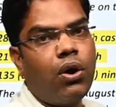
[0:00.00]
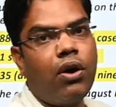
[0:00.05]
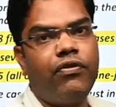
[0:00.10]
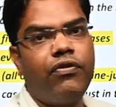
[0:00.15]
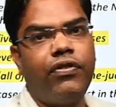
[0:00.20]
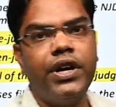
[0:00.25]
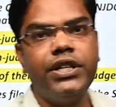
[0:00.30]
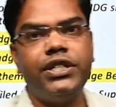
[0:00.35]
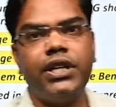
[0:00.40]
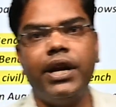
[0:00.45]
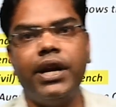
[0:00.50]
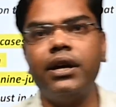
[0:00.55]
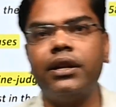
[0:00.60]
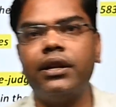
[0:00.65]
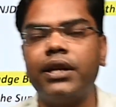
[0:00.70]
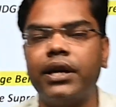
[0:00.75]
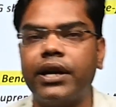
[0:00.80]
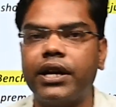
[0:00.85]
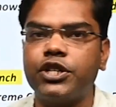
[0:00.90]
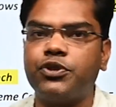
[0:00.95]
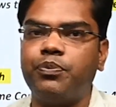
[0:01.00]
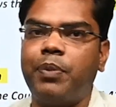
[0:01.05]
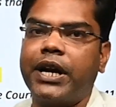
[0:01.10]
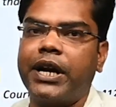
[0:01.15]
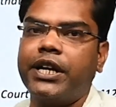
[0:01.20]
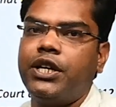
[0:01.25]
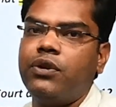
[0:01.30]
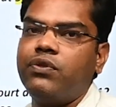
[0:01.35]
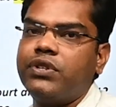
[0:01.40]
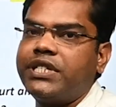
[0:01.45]
functioning in the
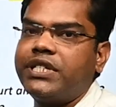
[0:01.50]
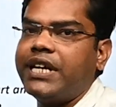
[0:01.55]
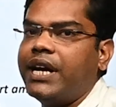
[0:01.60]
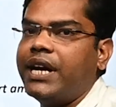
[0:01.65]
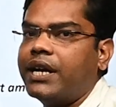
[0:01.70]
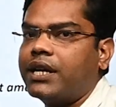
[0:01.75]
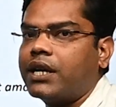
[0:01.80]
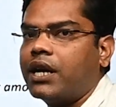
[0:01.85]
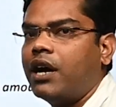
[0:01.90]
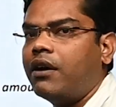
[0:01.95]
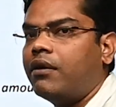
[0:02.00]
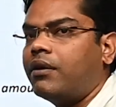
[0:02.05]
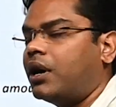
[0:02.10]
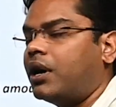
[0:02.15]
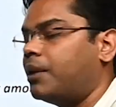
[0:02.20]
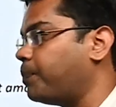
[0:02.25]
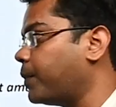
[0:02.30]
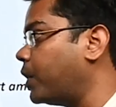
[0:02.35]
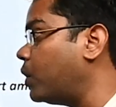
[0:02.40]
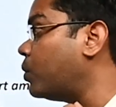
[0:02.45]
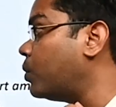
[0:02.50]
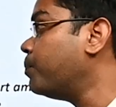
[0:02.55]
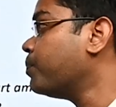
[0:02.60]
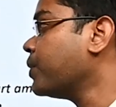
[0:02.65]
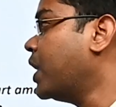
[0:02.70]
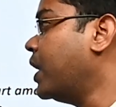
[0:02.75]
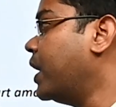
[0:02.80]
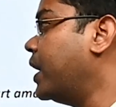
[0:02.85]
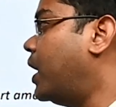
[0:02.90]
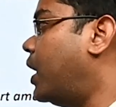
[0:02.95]
respective state,
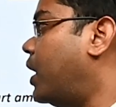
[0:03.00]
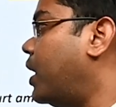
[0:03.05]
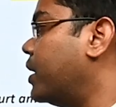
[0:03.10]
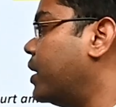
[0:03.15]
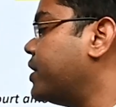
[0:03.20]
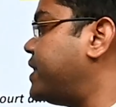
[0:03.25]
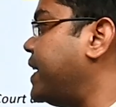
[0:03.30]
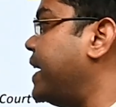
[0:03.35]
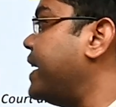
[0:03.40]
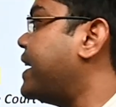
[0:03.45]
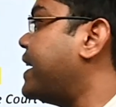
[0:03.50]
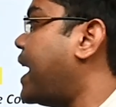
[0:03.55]
state